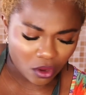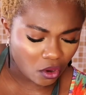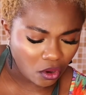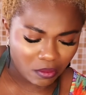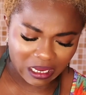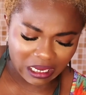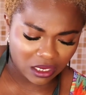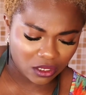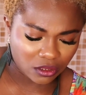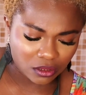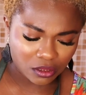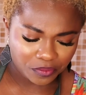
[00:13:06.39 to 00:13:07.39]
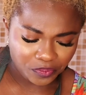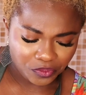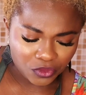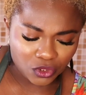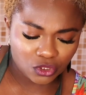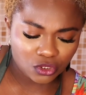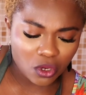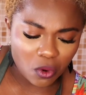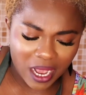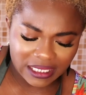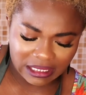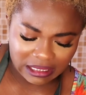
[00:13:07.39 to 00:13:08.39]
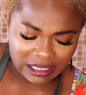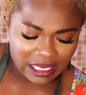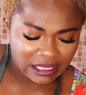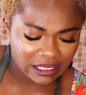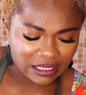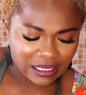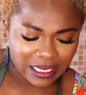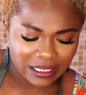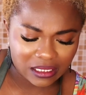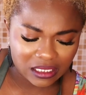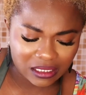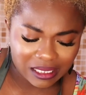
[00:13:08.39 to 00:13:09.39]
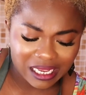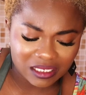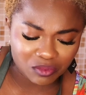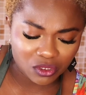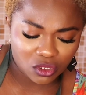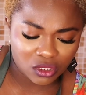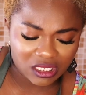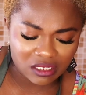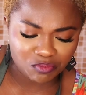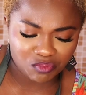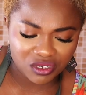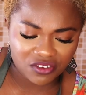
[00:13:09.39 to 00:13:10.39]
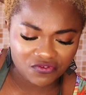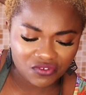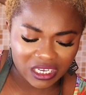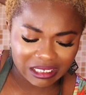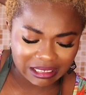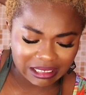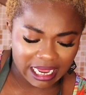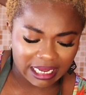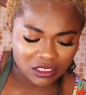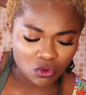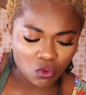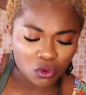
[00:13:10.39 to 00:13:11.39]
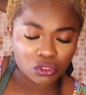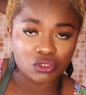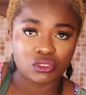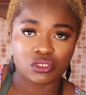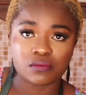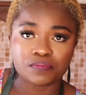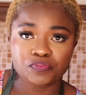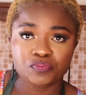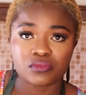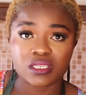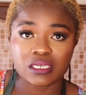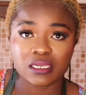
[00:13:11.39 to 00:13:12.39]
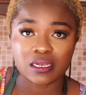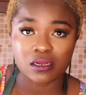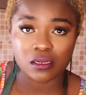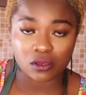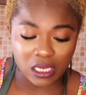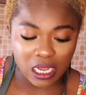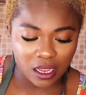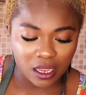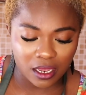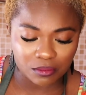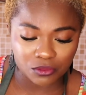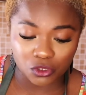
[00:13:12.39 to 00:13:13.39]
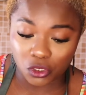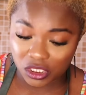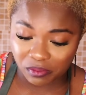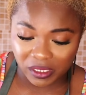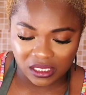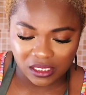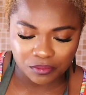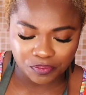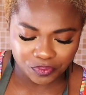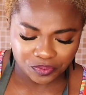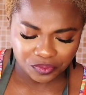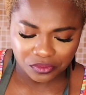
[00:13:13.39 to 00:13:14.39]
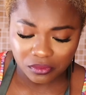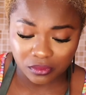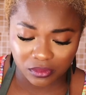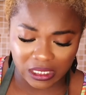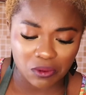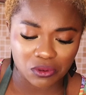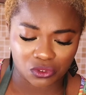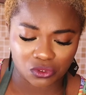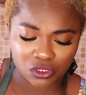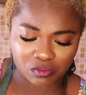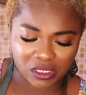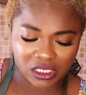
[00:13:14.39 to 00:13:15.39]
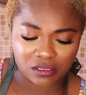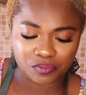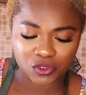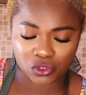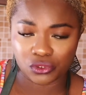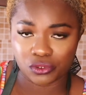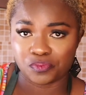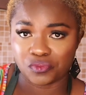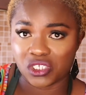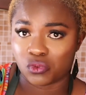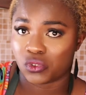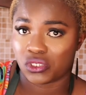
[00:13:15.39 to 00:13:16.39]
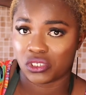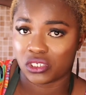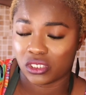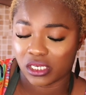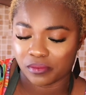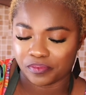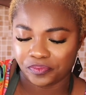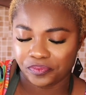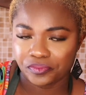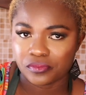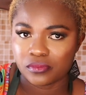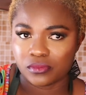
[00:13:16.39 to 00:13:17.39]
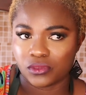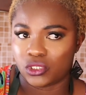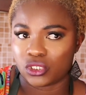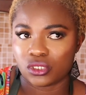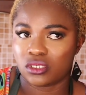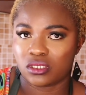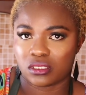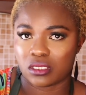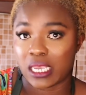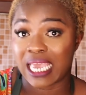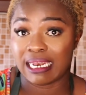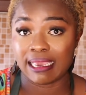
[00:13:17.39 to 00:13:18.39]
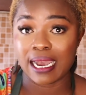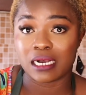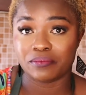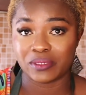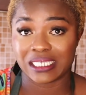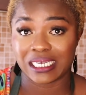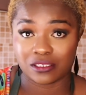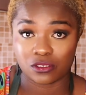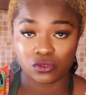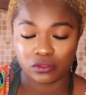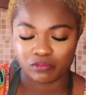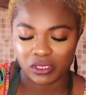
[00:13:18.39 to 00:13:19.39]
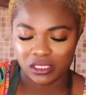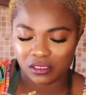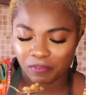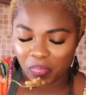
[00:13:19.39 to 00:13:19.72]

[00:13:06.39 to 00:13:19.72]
Oh my god. Do you know why the taste is like this? That's because the beef inside was goat meat. That was goat meat, so it was not just anyhow meat. That's goat meat.